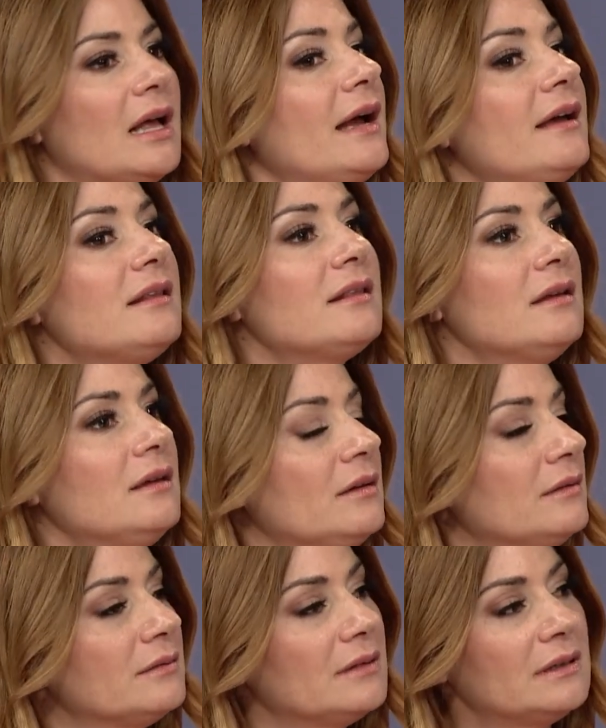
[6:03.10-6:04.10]
I, you
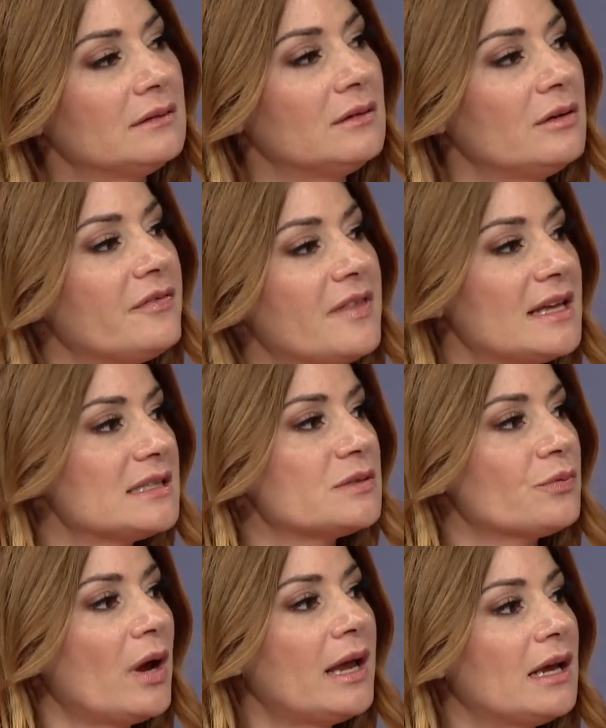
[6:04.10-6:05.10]
know, I don't know if mm.
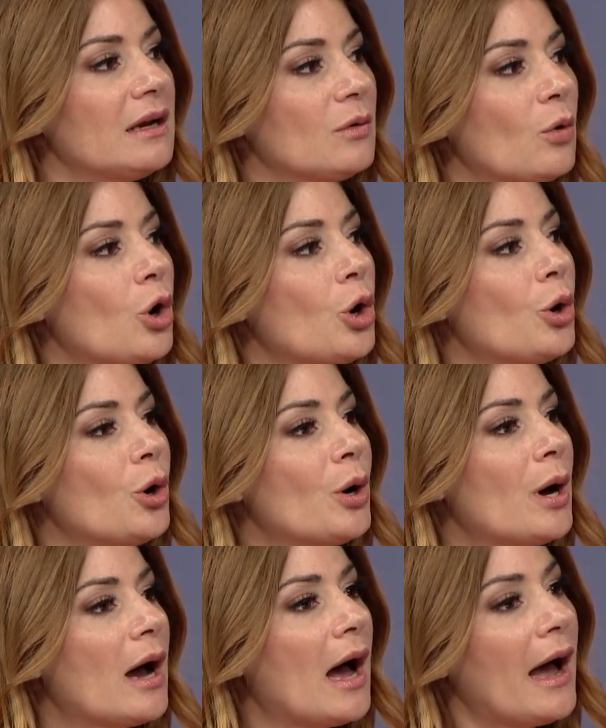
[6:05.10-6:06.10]
that's right.
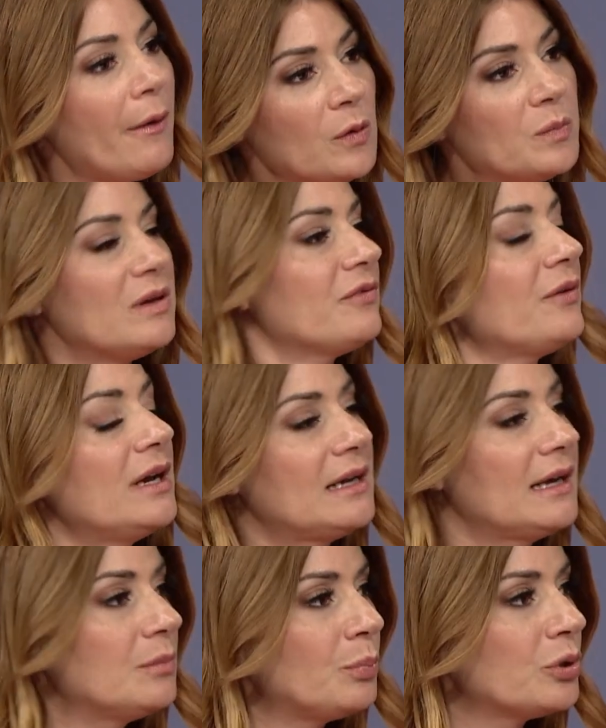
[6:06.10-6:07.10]
Mm. I would be afraid
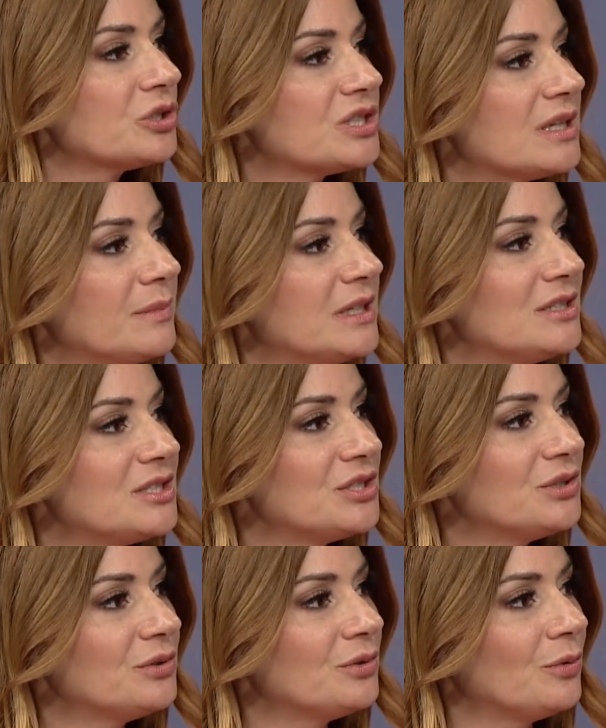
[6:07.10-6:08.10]
I'd push them
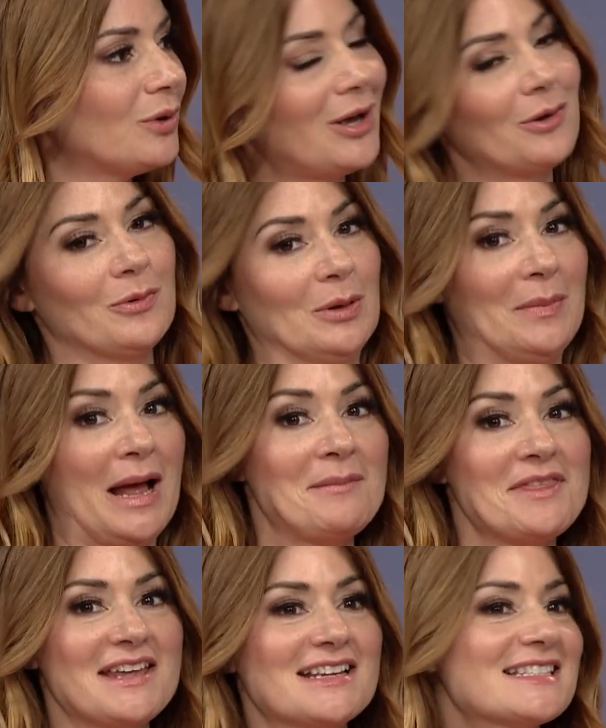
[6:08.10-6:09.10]
into, uh, mm. well,
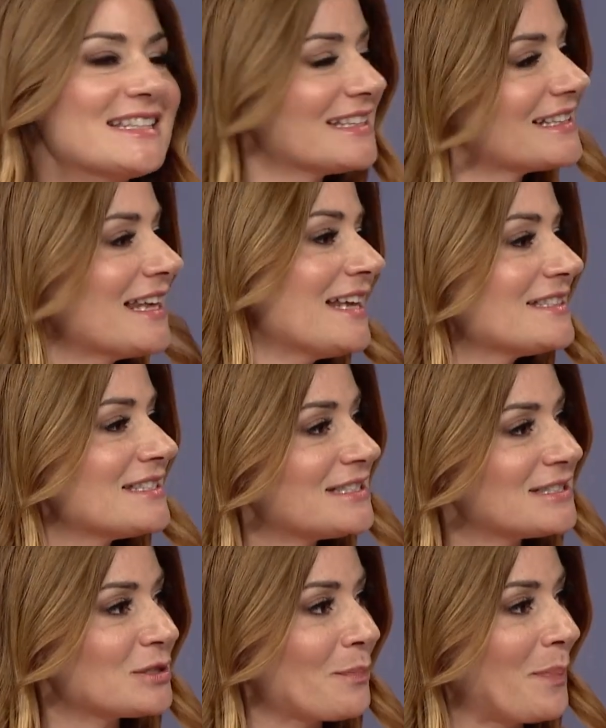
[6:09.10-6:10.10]
mom thinks that
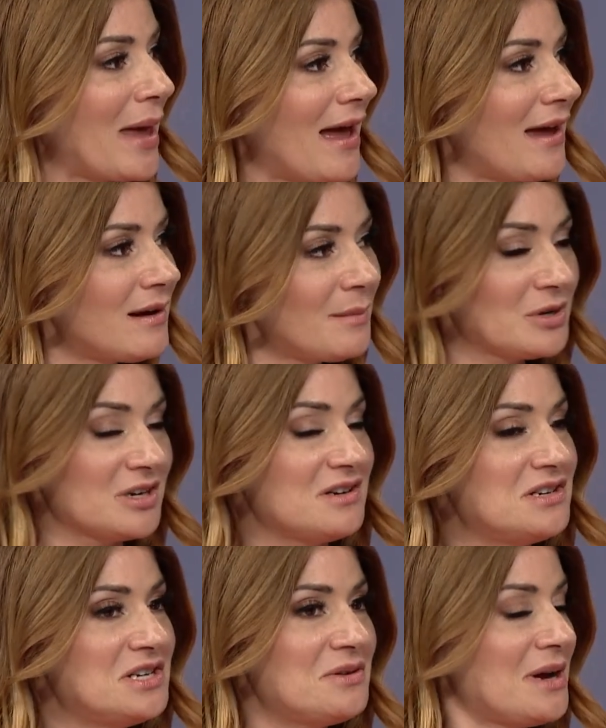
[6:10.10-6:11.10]
that's bad. I'm going
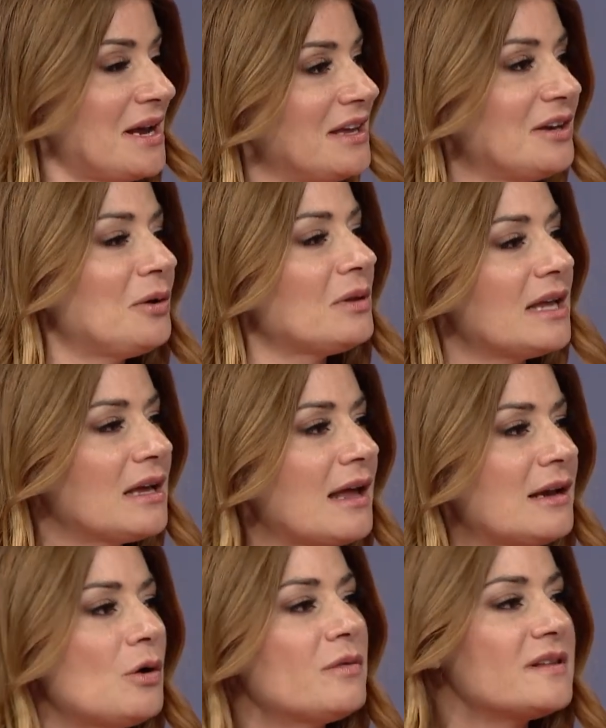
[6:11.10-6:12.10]
to do it. You know, like it,
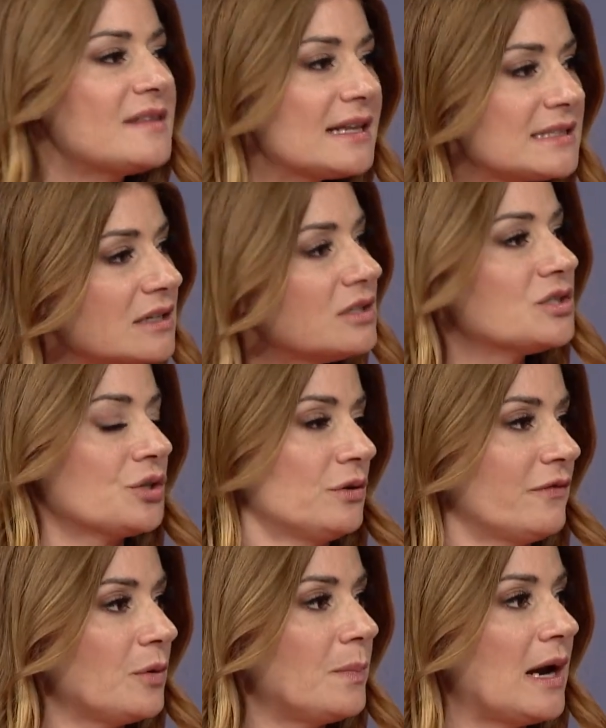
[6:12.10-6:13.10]
I know that that's a
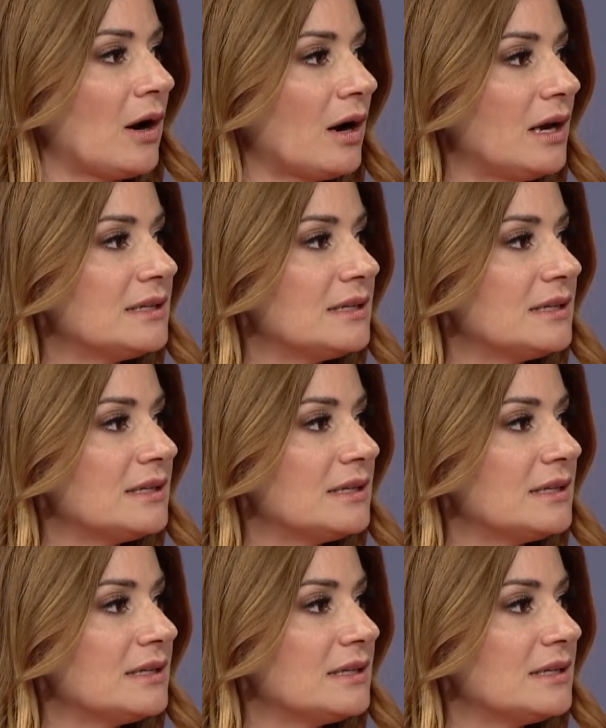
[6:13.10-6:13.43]
concern for parents.